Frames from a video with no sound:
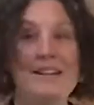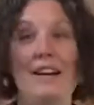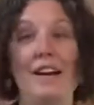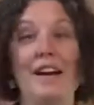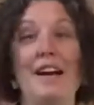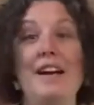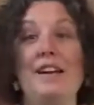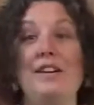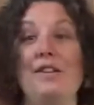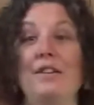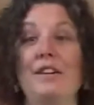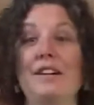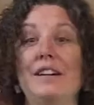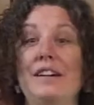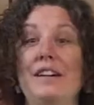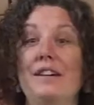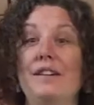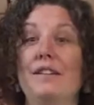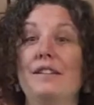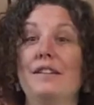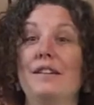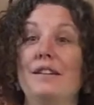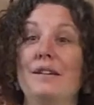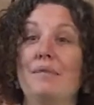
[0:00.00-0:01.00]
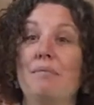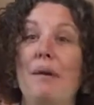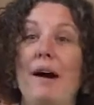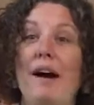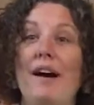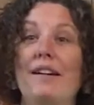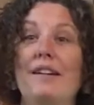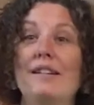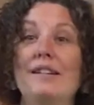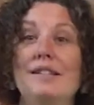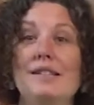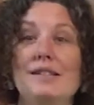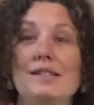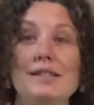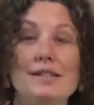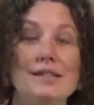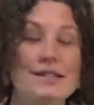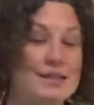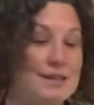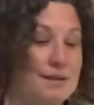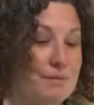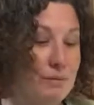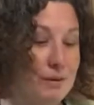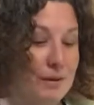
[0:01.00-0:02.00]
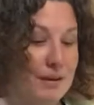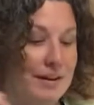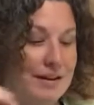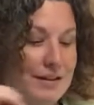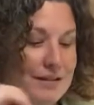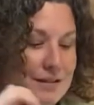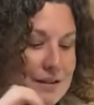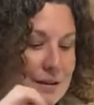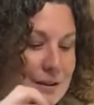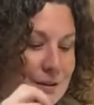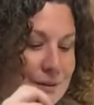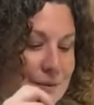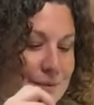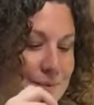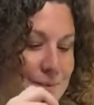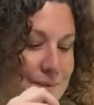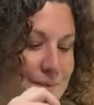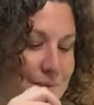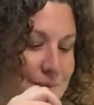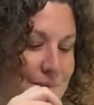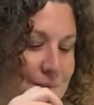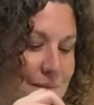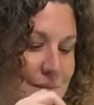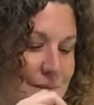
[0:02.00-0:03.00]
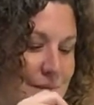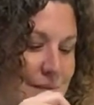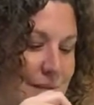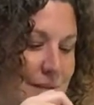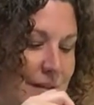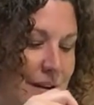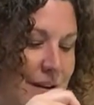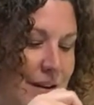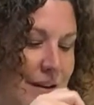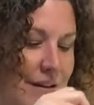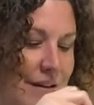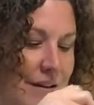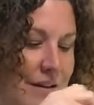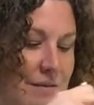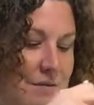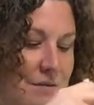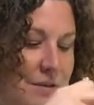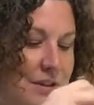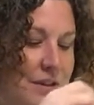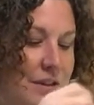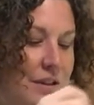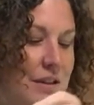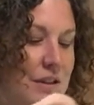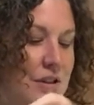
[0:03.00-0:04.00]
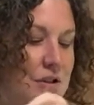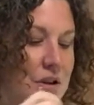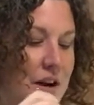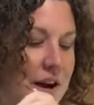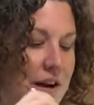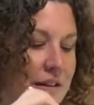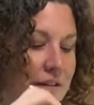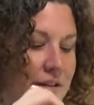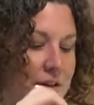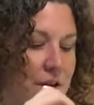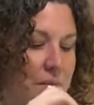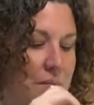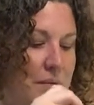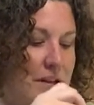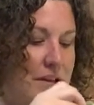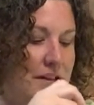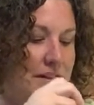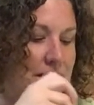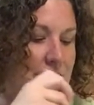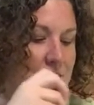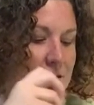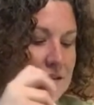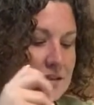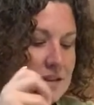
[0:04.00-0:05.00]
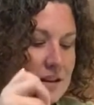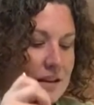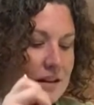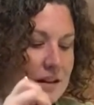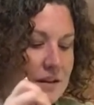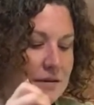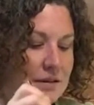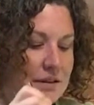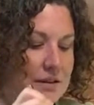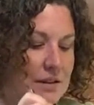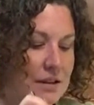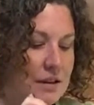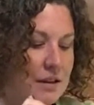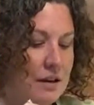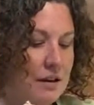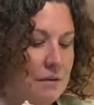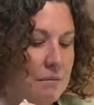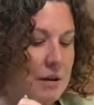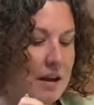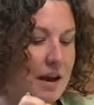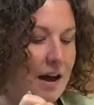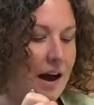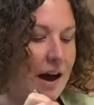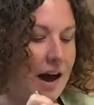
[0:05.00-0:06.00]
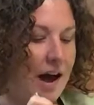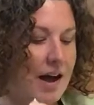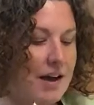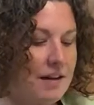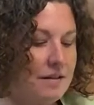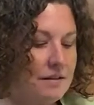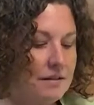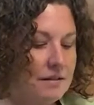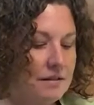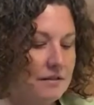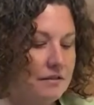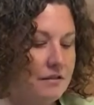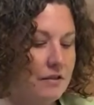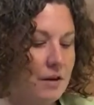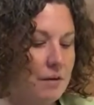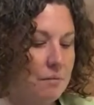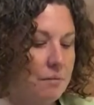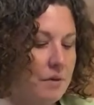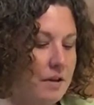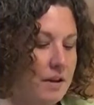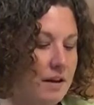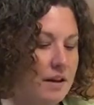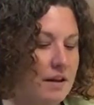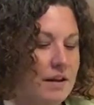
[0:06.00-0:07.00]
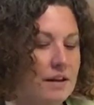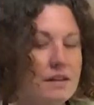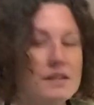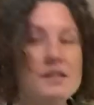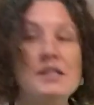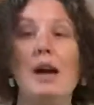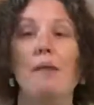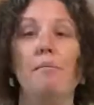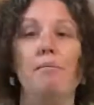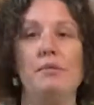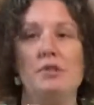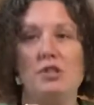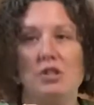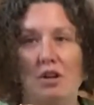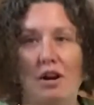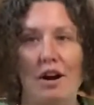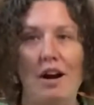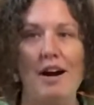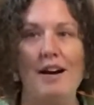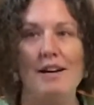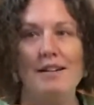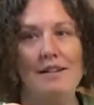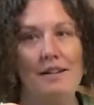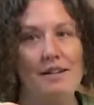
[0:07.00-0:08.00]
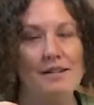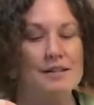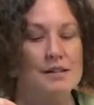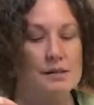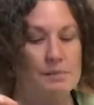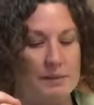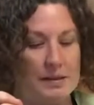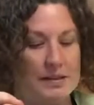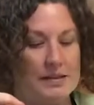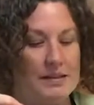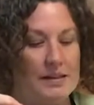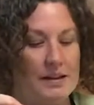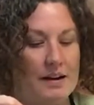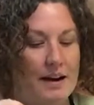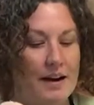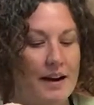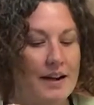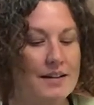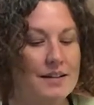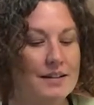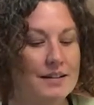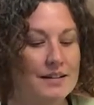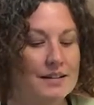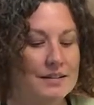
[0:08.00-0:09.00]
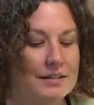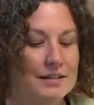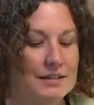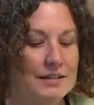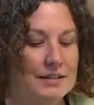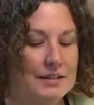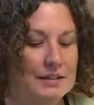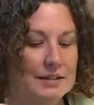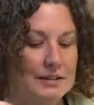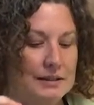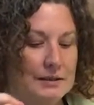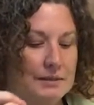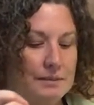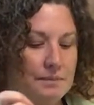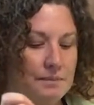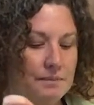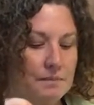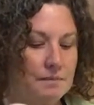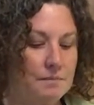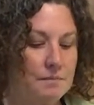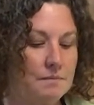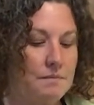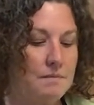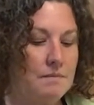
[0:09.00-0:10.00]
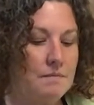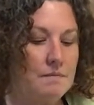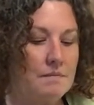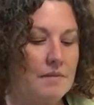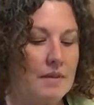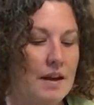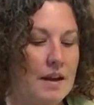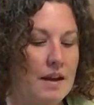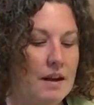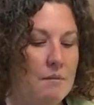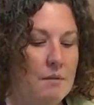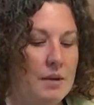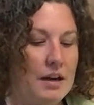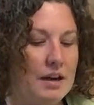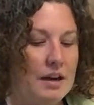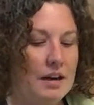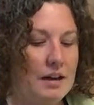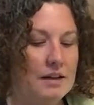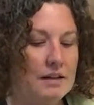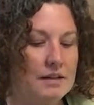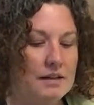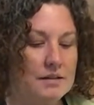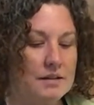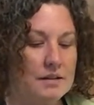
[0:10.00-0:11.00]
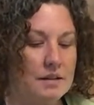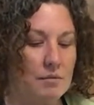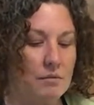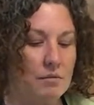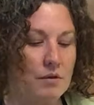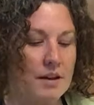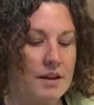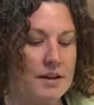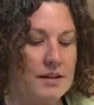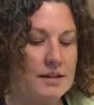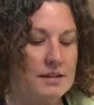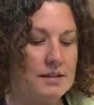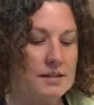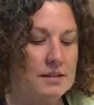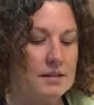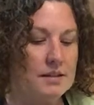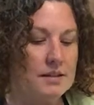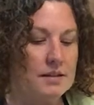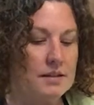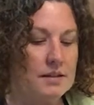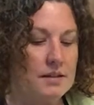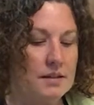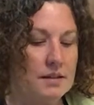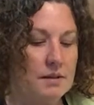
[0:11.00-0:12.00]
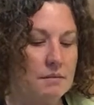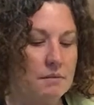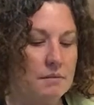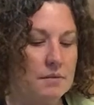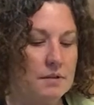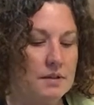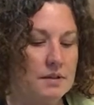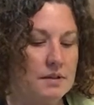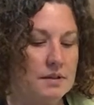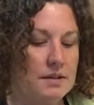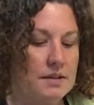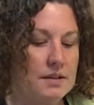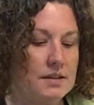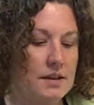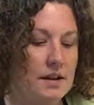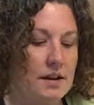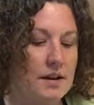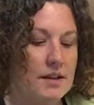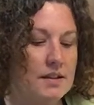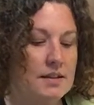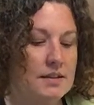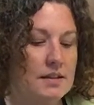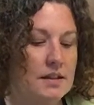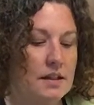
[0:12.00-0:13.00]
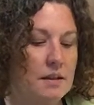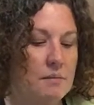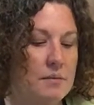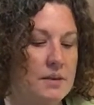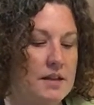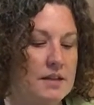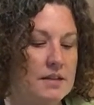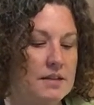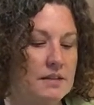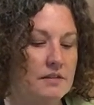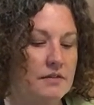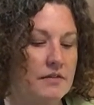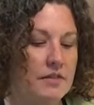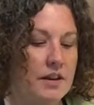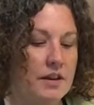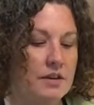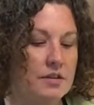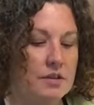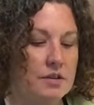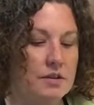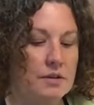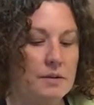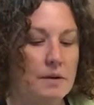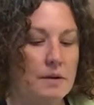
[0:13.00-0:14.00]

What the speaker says: You can hear the pot is still simmering too. Just gonna try a little piece because I know it's gonna be hot from the temperature hot, not spicy hot. And I'm gonna get some rice and some sauce and a piece of fish.